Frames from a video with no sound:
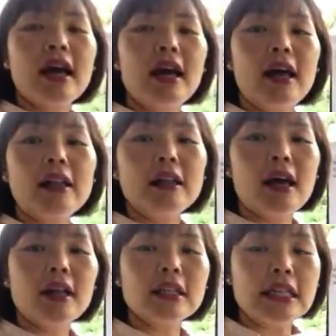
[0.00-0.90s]
And
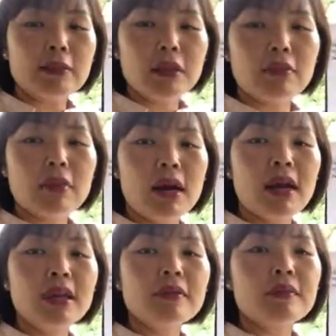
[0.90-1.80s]
keep in
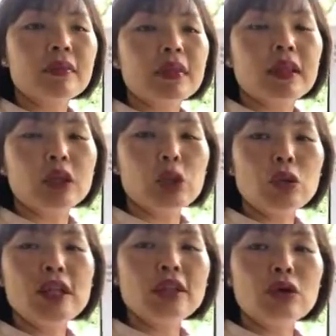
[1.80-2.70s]
mind,
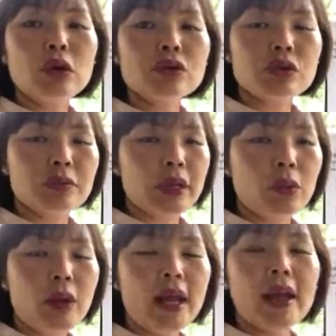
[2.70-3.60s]
you need to also be
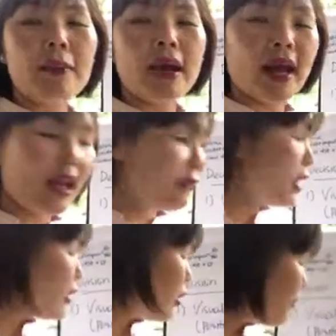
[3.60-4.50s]
aware, by
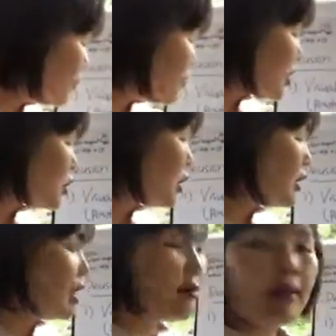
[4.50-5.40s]
having that
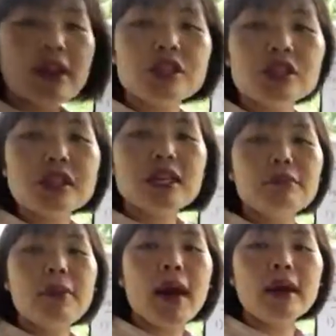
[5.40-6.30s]
conversation, it might just
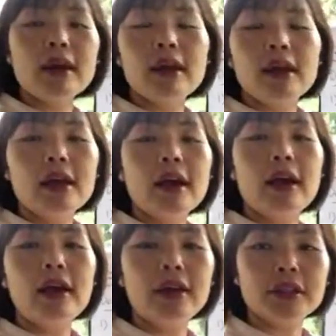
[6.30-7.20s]
impact
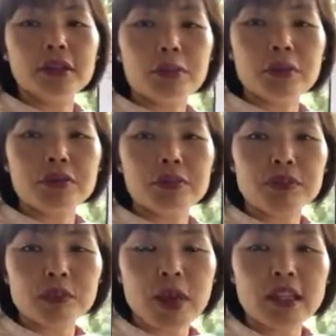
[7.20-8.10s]
the
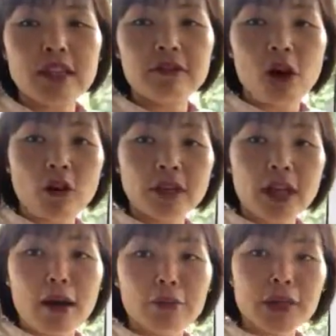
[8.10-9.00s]
perspective of the
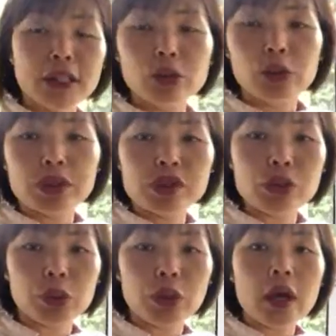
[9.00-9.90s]
company towards
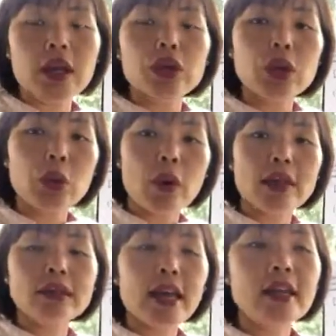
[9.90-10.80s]
you. Do you
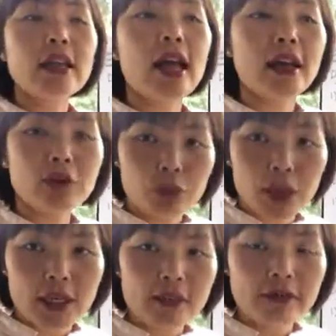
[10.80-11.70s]
want that? Are you
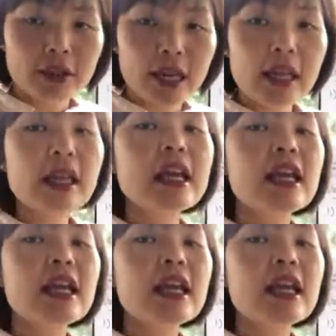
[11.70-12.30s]
ready for that?